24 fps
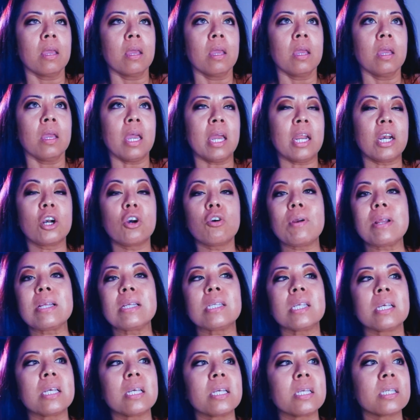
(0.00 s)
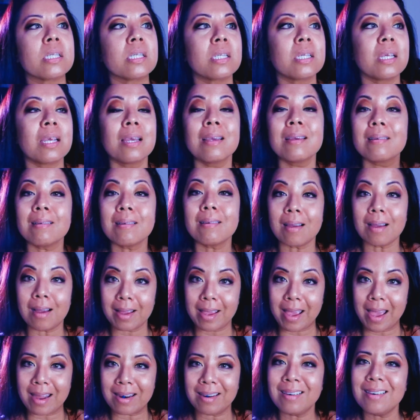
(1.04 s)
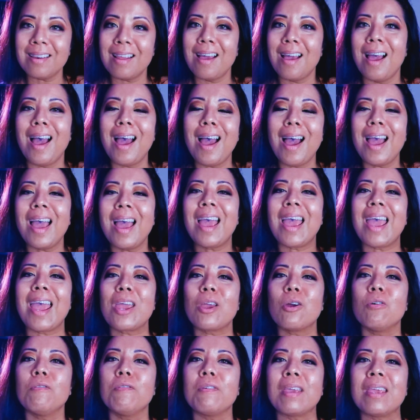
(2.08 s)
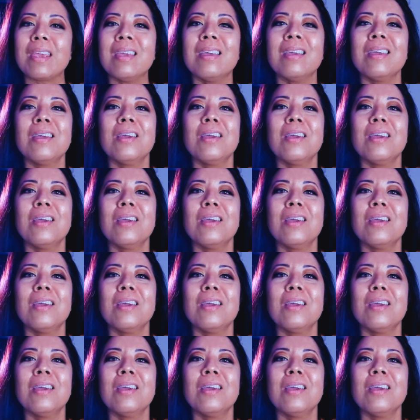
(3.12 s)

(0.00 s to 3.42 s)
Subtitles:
It increases, again, AOV,